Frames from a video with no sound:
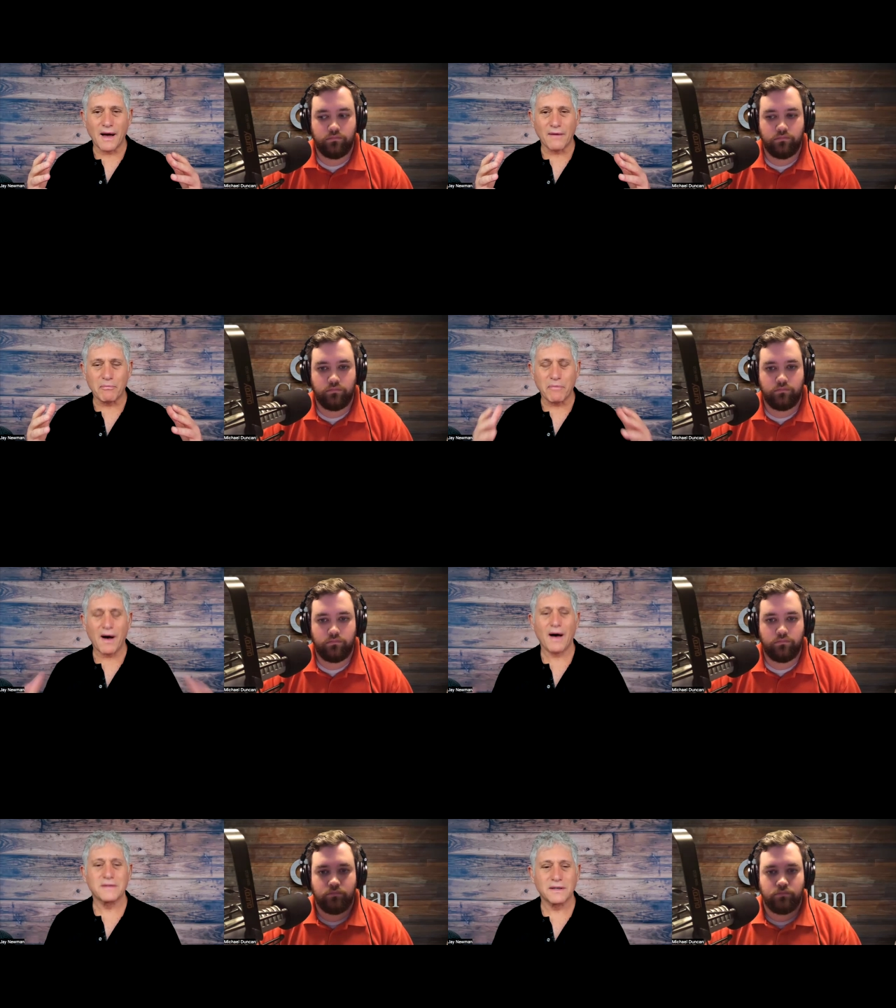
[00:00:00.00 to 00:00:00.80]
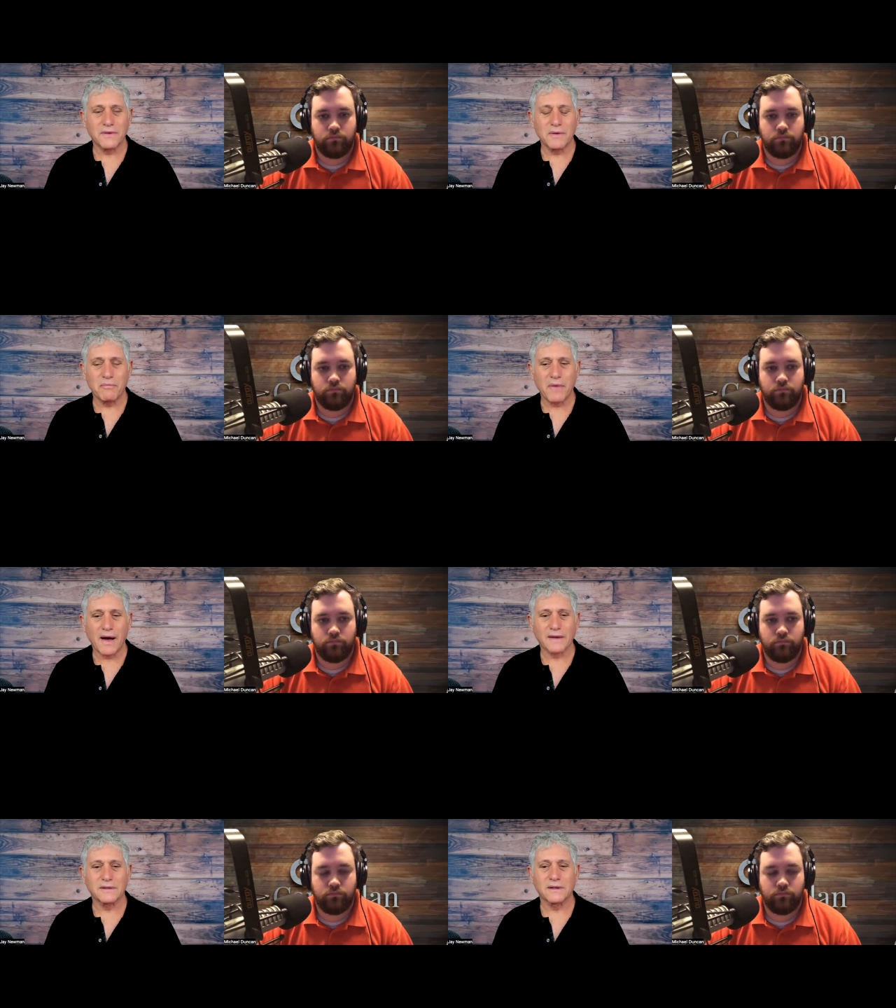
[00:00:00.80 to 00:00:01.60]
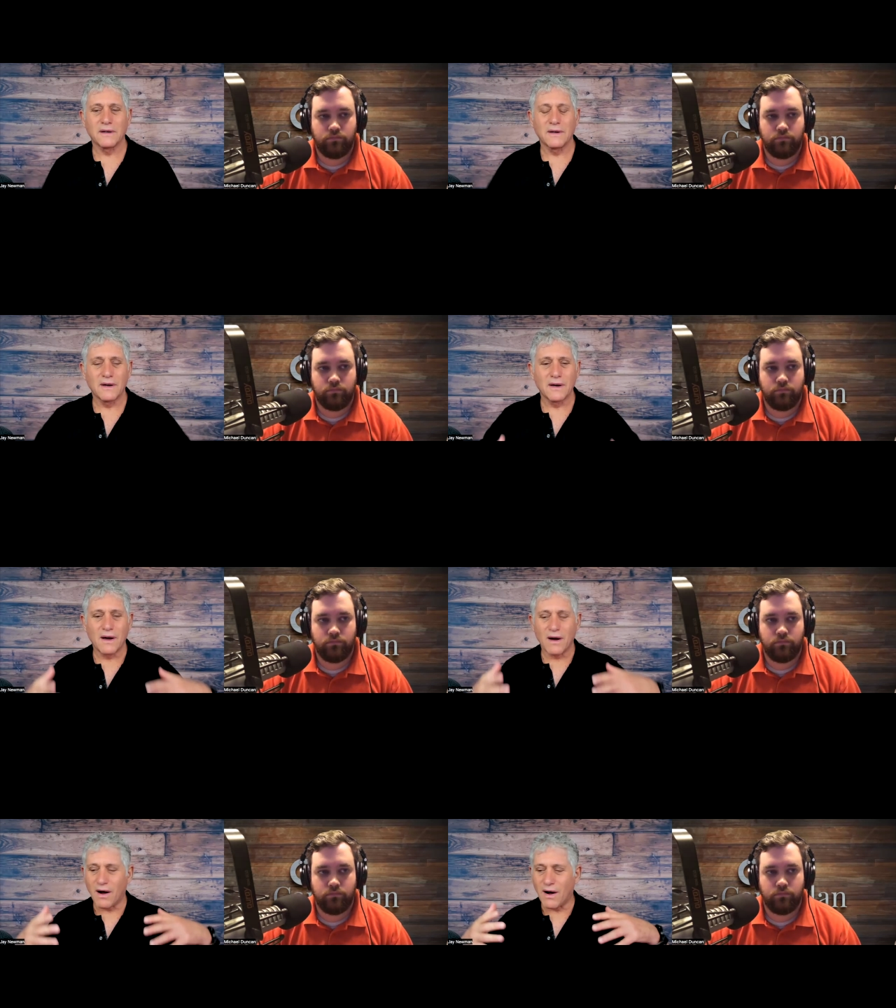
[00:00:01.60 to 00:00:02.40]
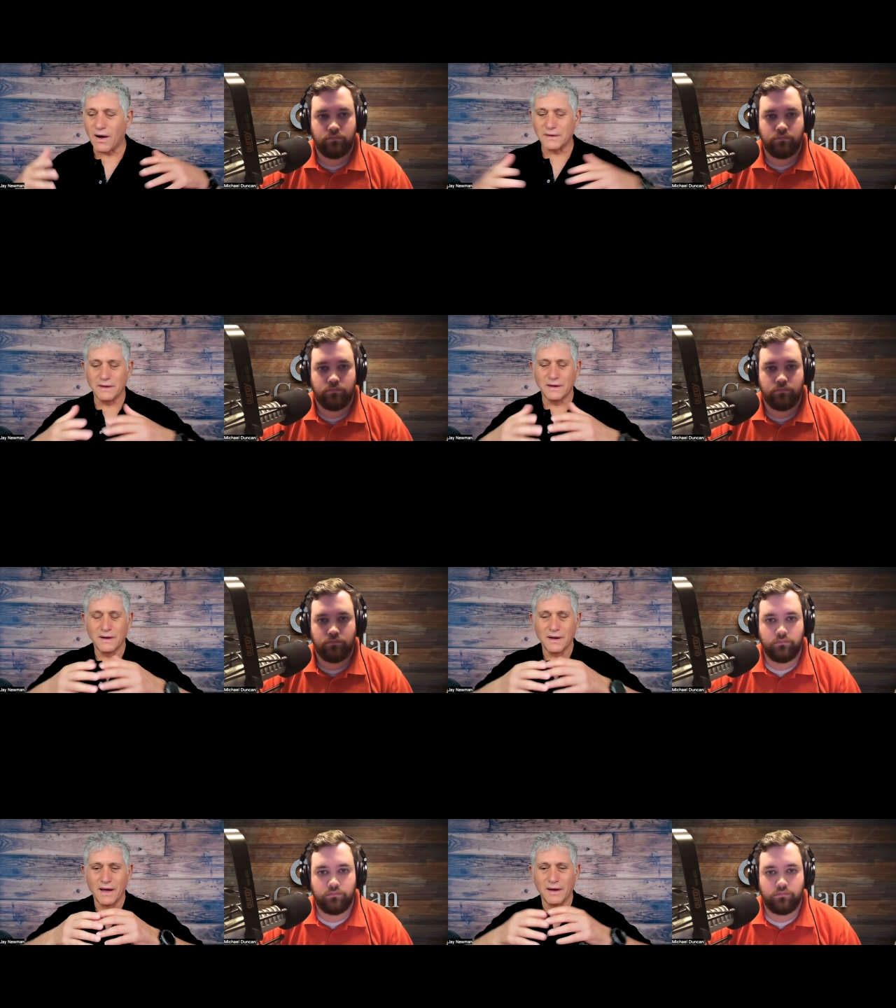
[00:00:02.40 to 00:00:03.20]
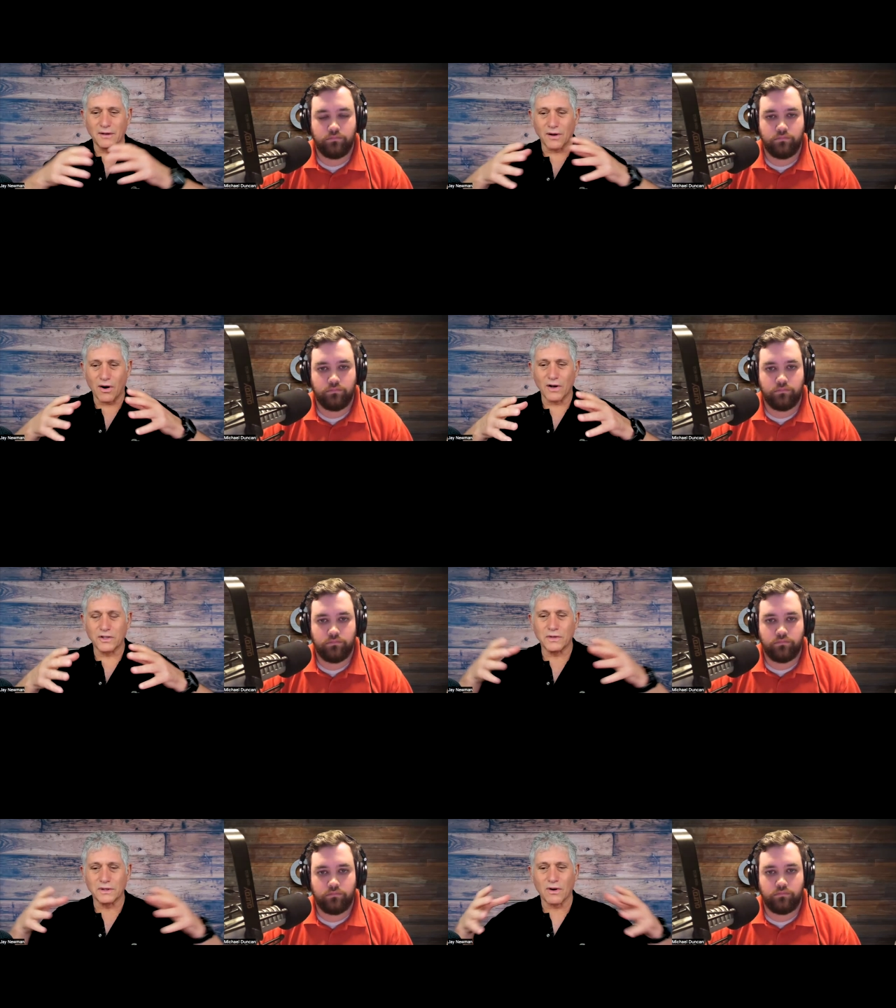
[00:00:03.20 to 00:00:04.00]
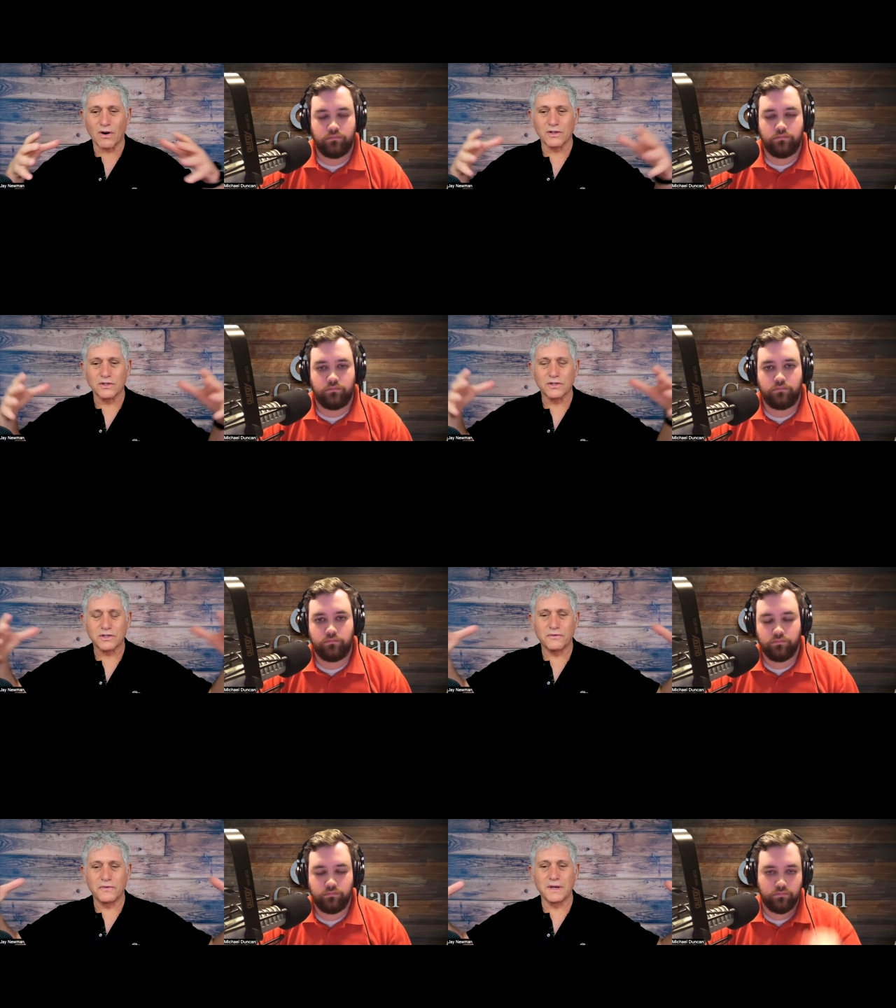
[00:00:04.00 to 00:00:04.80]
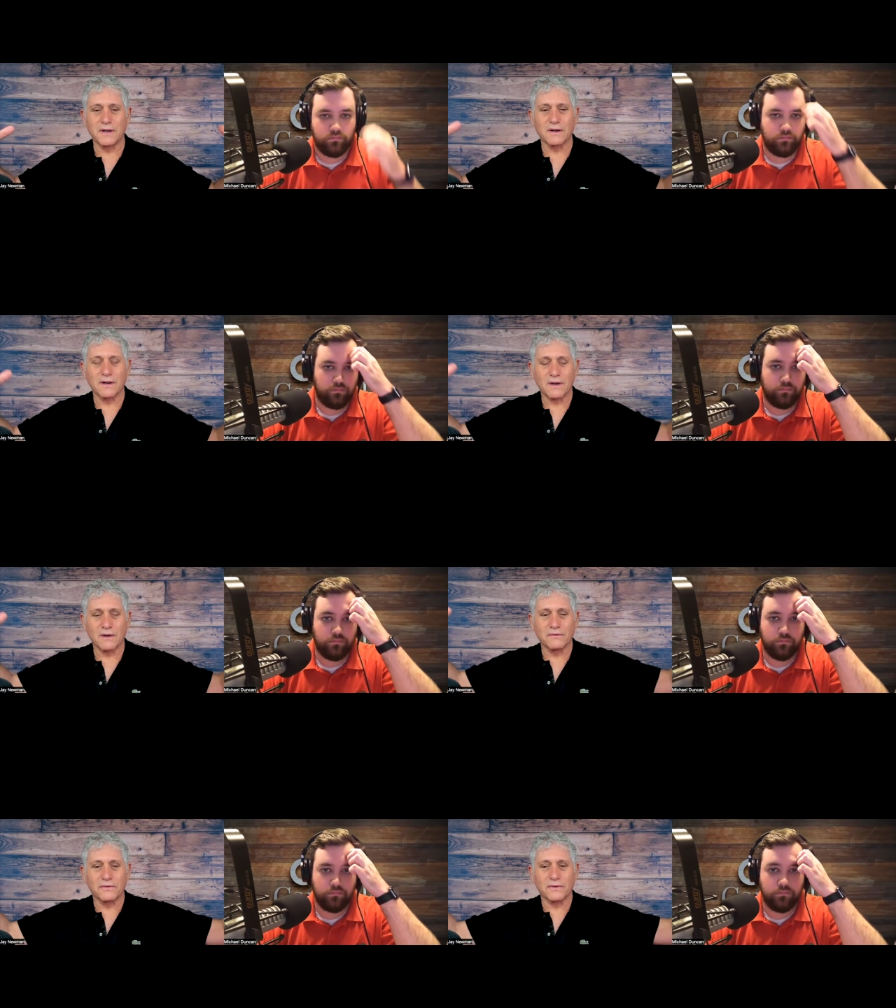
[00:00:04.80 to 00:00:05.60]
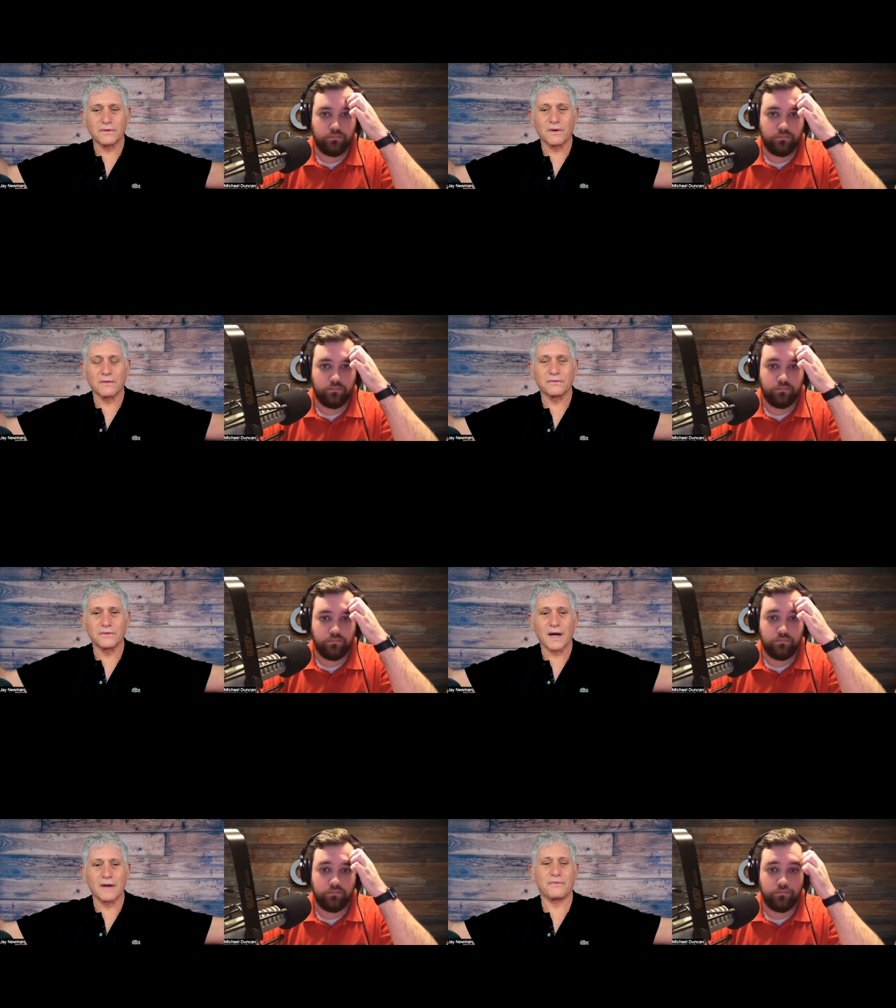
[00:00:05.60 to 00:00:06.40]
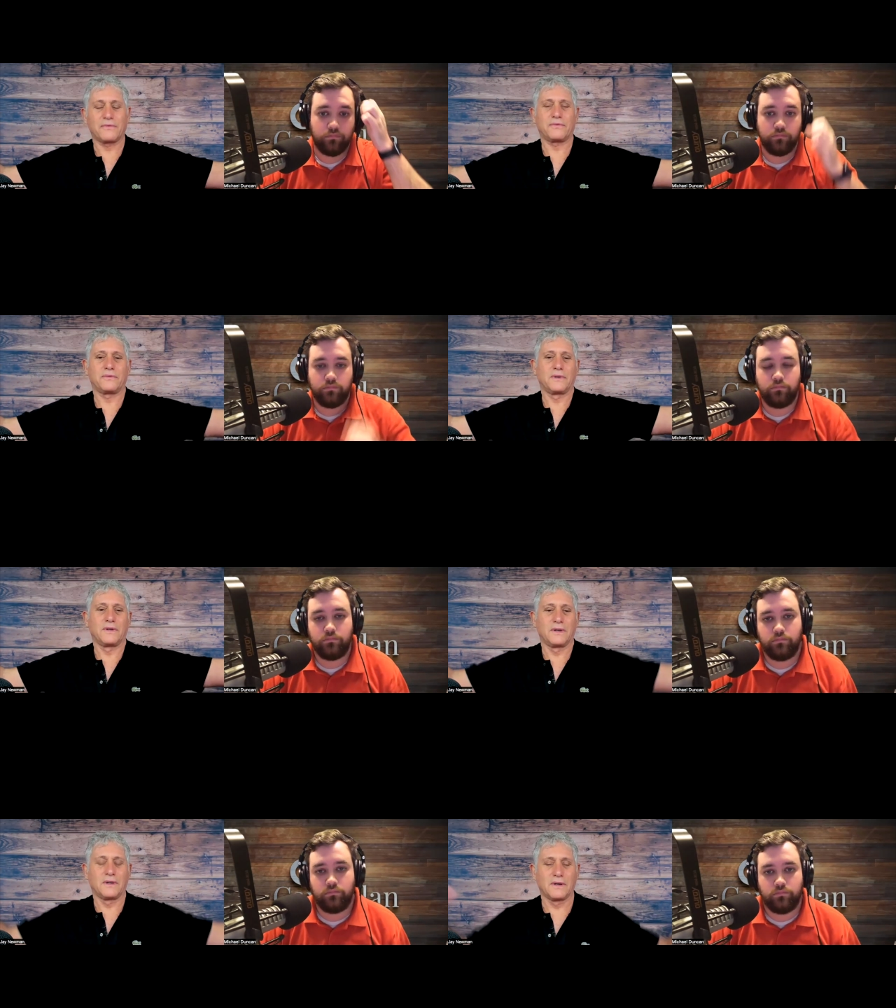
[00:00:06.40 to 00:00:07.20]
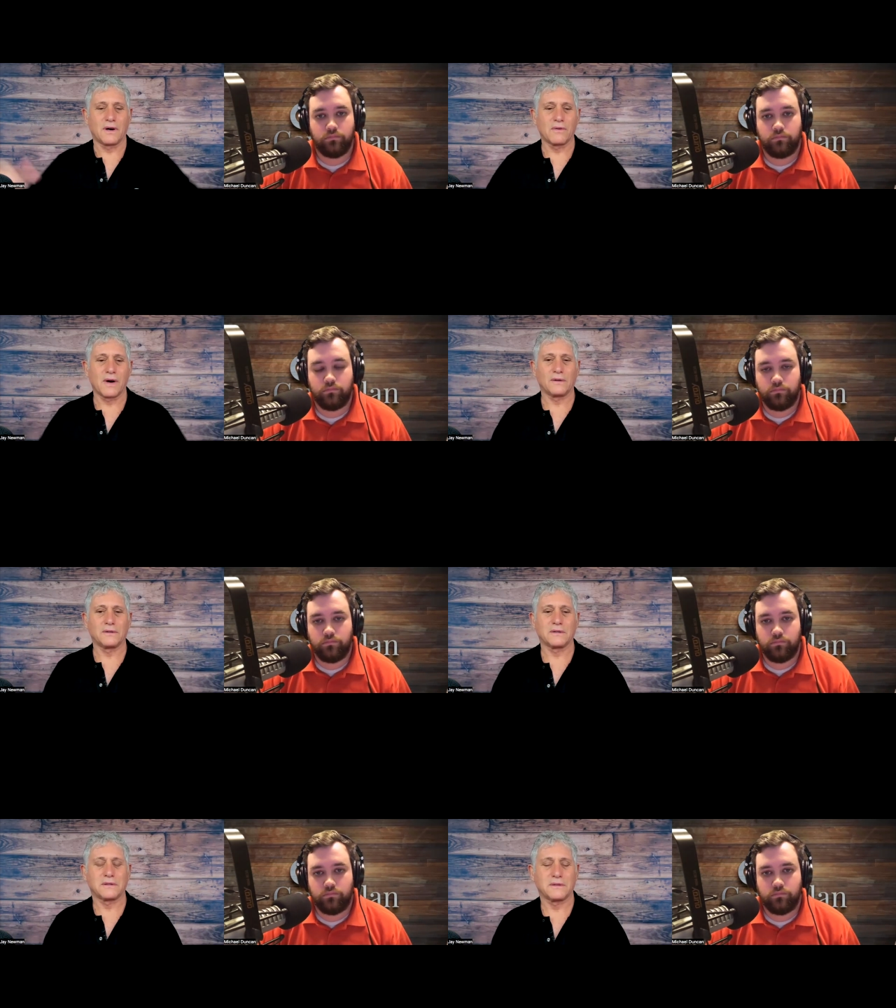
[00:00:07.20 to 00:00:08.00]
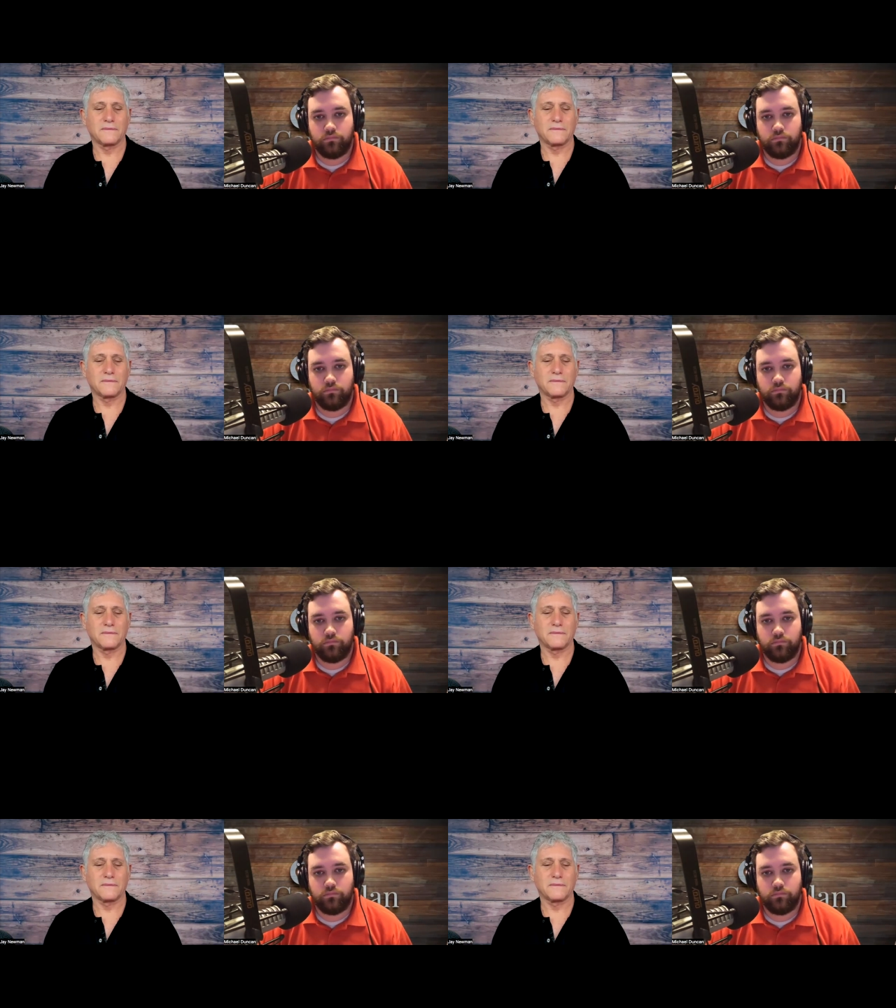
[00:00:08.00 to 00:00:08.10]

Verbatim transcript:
Speaker 1: a positive impact on a larger and larger sphere of of life around us.